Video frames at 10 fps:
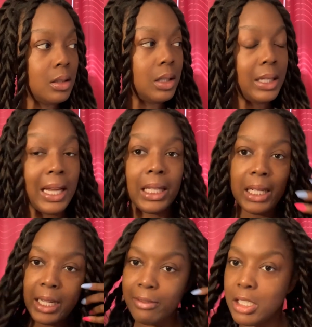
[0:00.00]
and I can
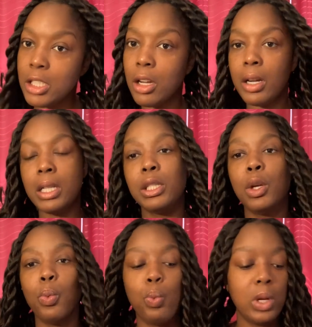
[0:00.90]
hear it starting to
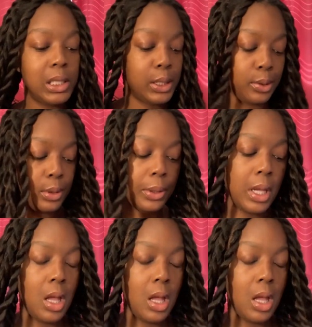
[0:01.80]
whistle.